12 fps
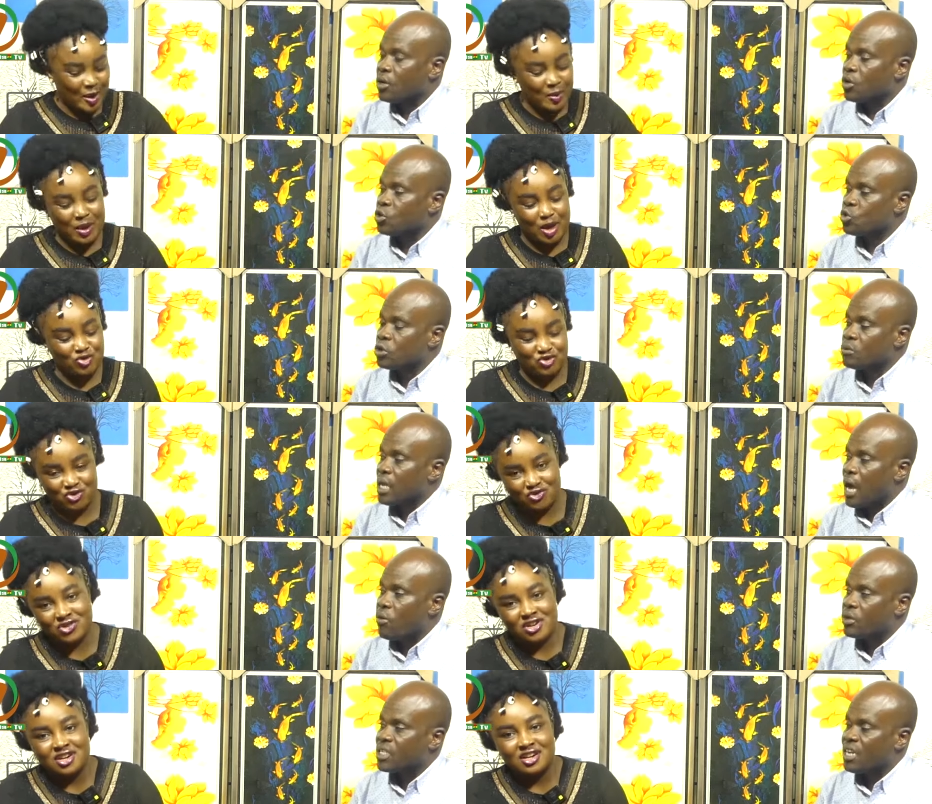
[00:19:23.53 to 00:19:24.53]
Speaker 1: be ba won
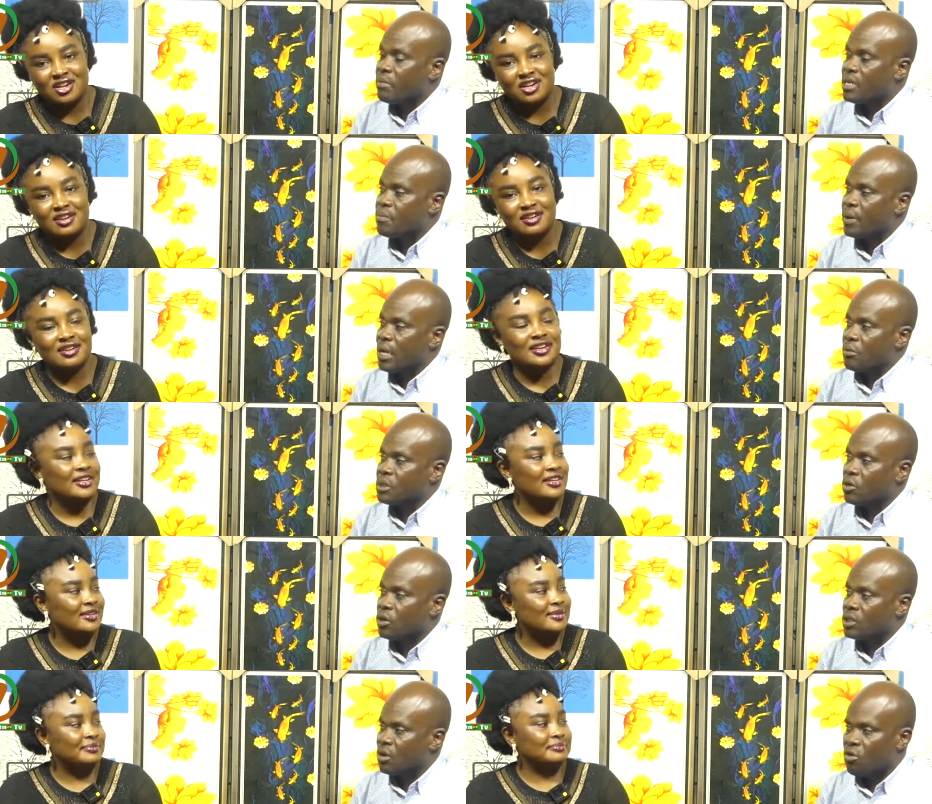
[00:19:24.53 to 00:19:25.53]
say won china many body am
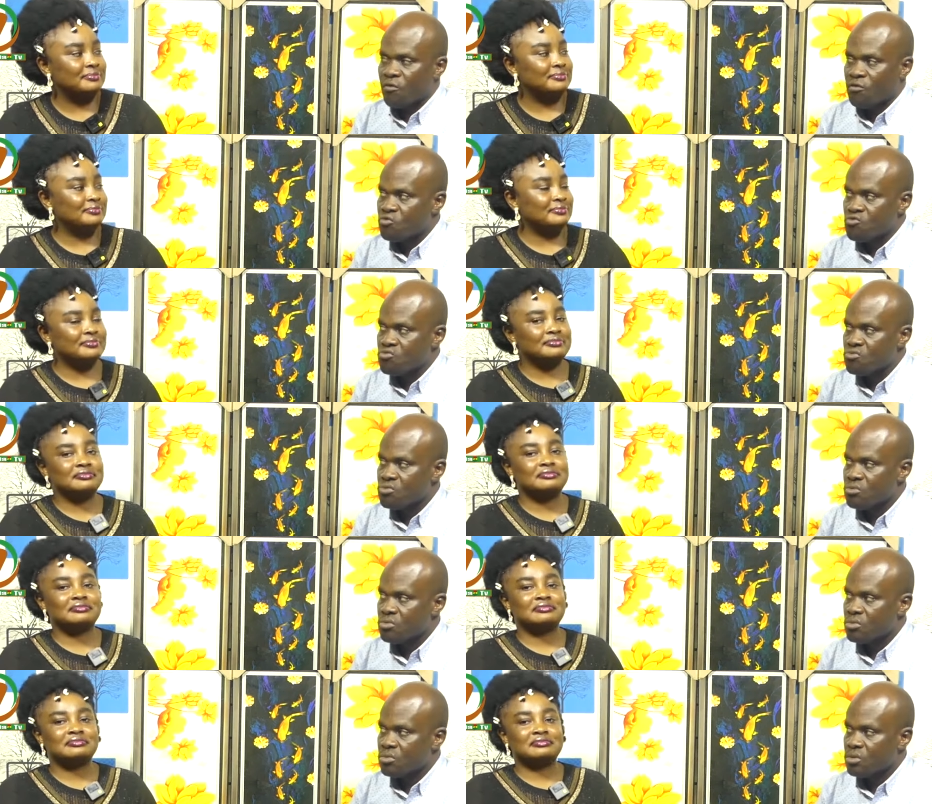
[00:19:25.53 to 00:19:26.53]
take kwasha konfu
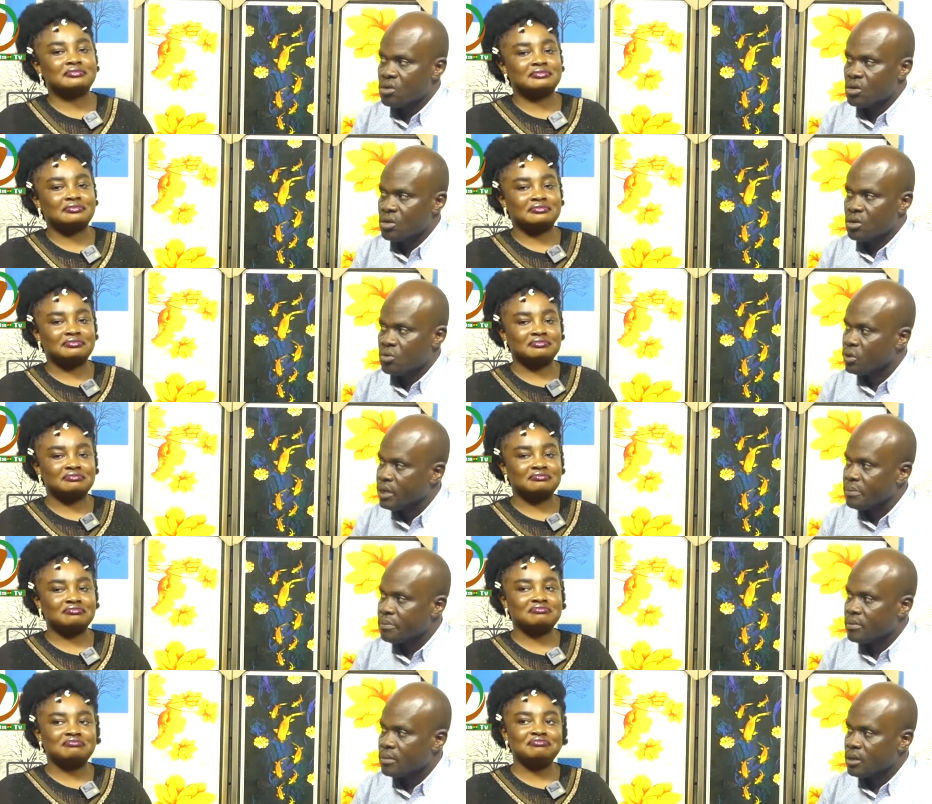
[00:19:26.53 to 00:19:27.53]

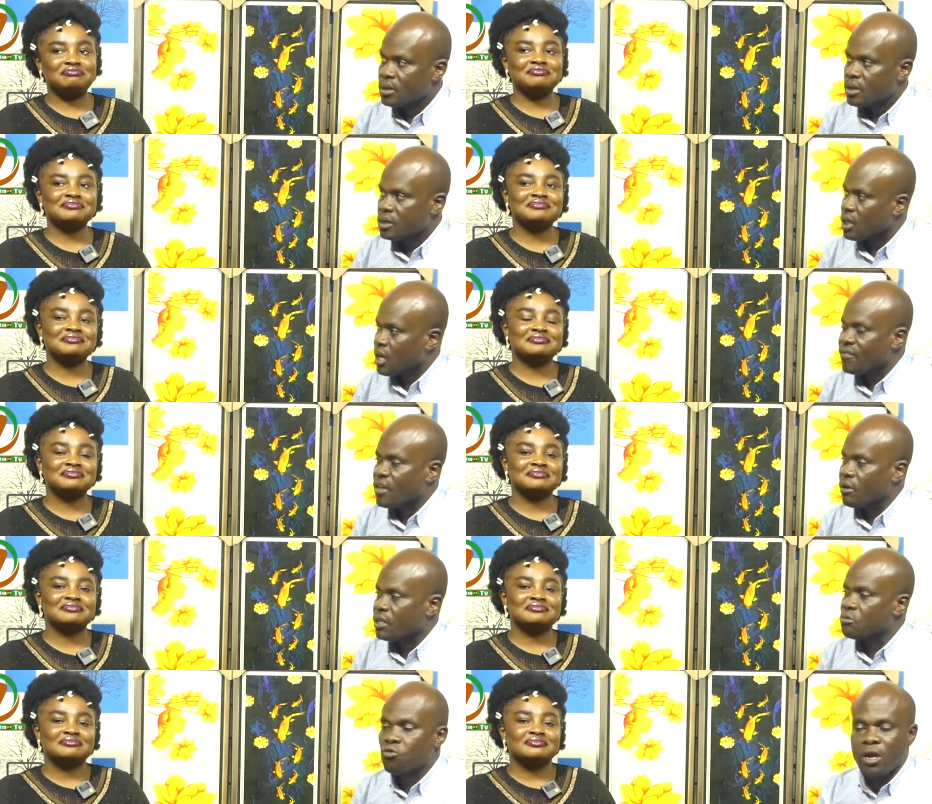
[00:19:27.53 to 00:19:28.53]
won say left and
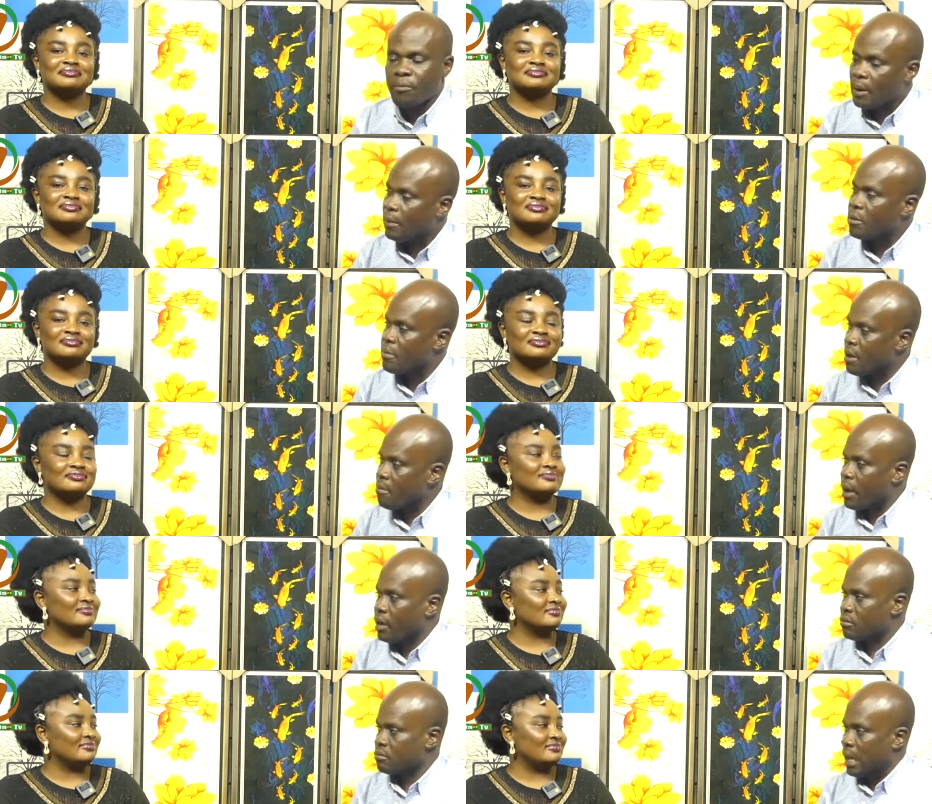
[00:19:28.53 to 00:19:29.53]
right me call me be
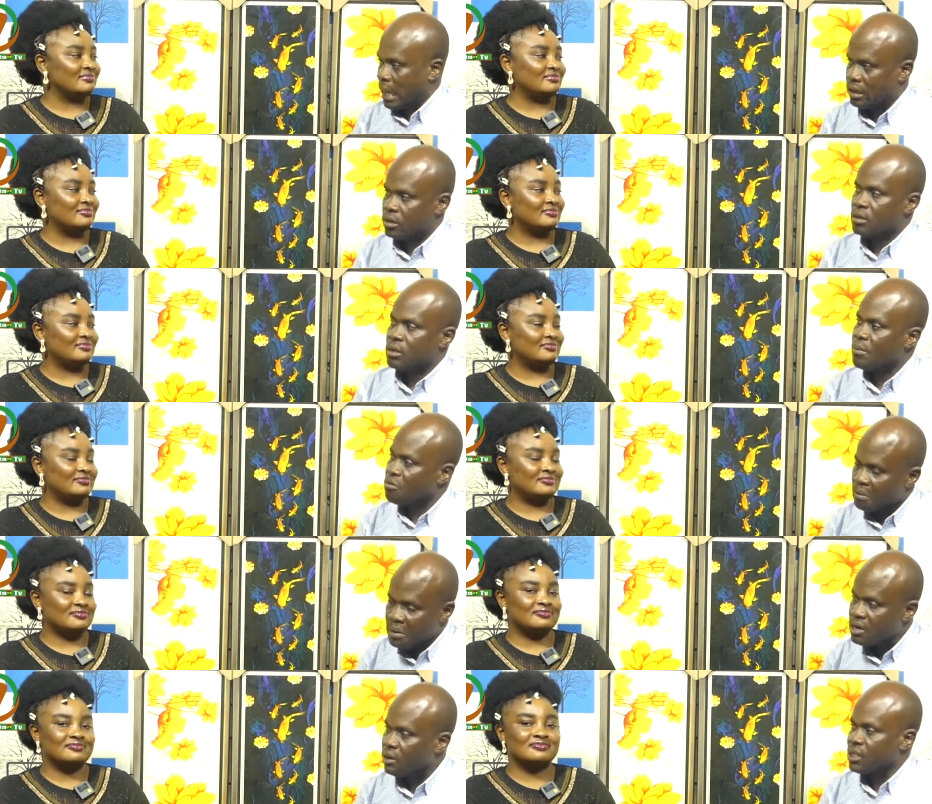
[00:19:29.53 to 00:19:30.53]
ma ah na me
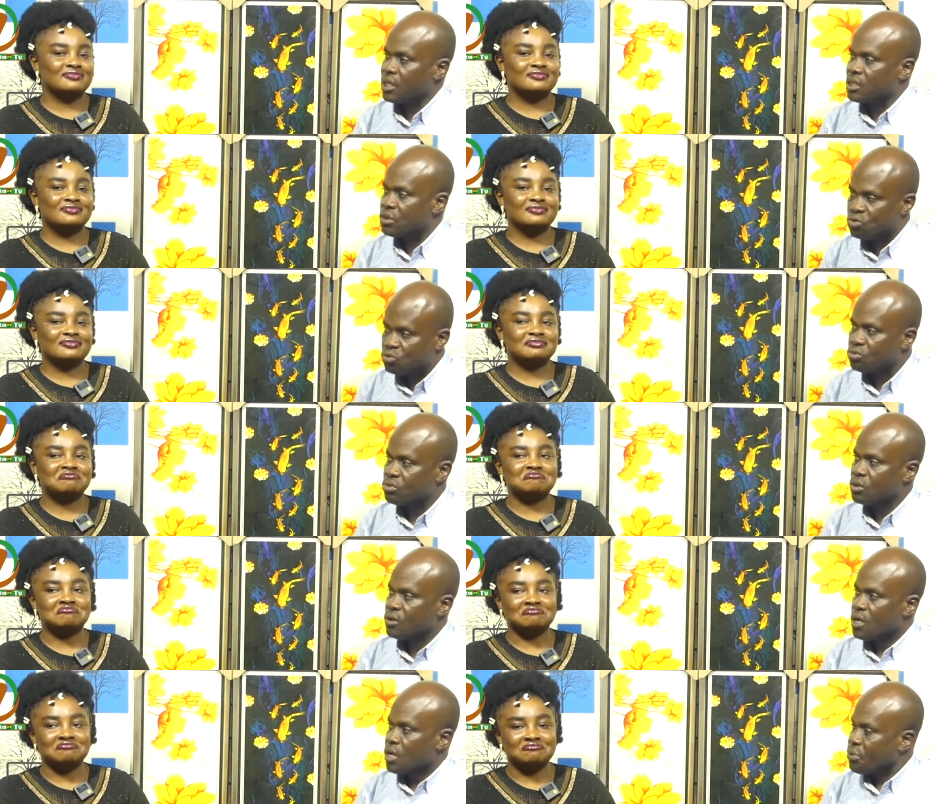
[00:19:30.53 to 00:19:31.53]
call me dey asasi so
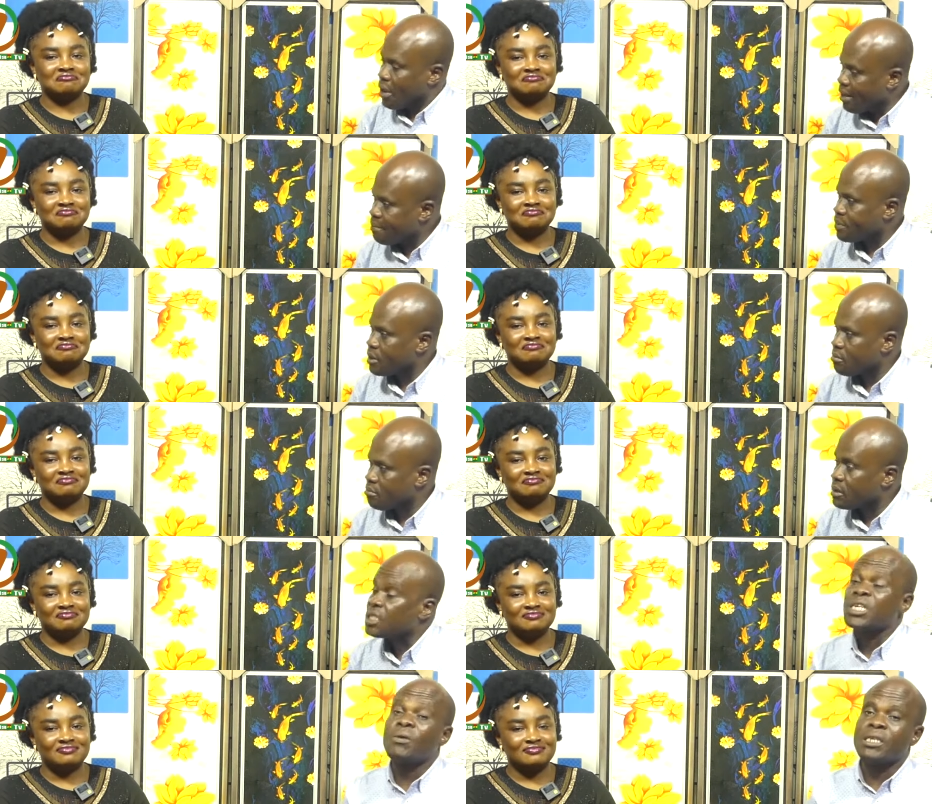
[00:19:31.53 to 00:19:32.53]
hwe
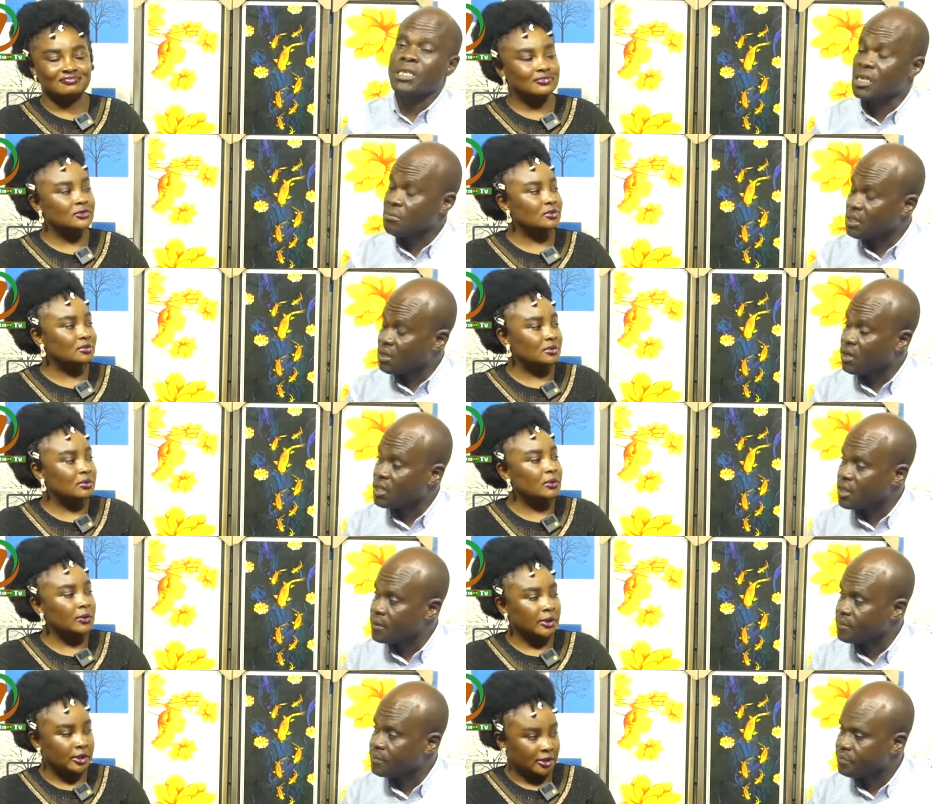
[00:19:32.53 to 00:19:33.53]
me chewa dey na me chewa
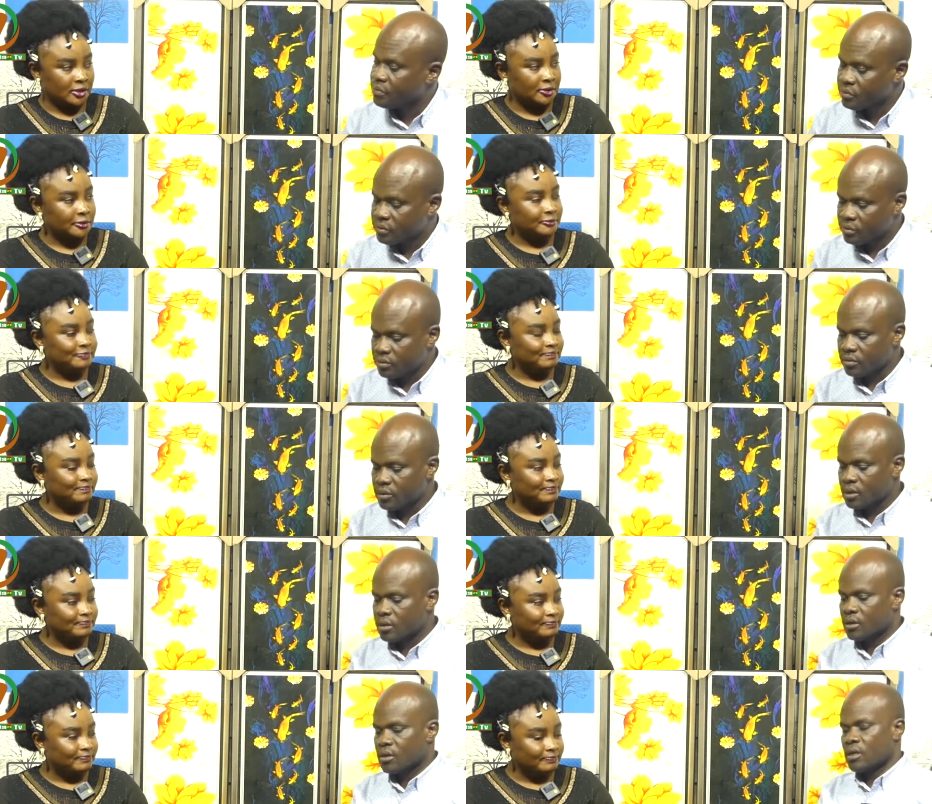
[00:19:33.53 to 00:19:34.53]
dey okay
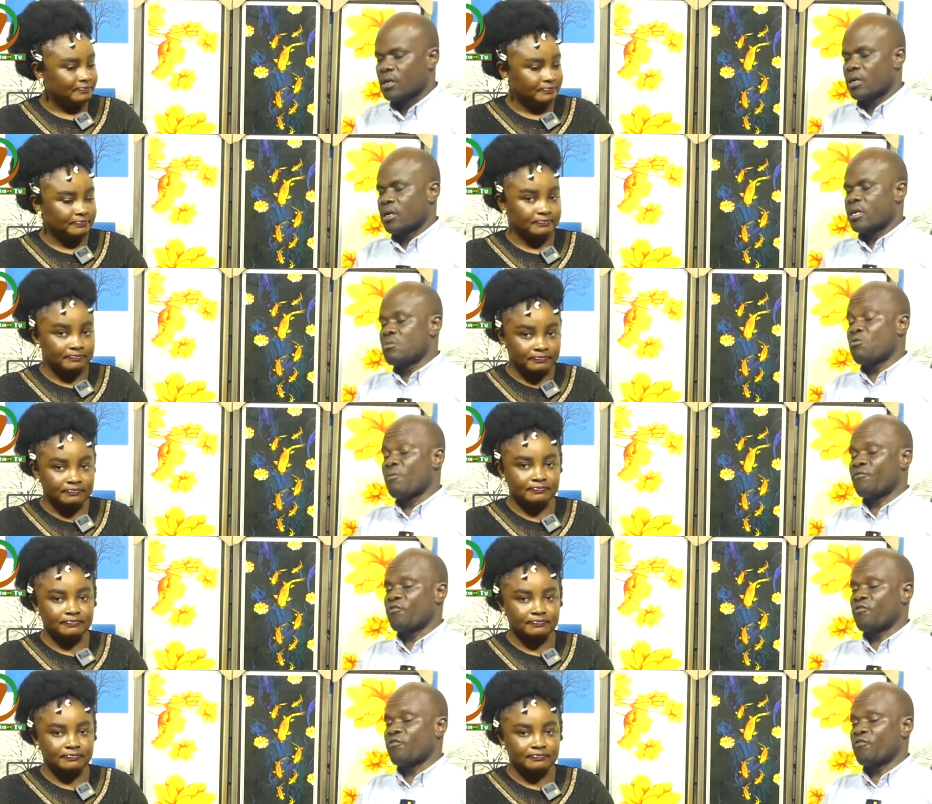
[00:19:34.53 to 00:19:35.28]
e ibo am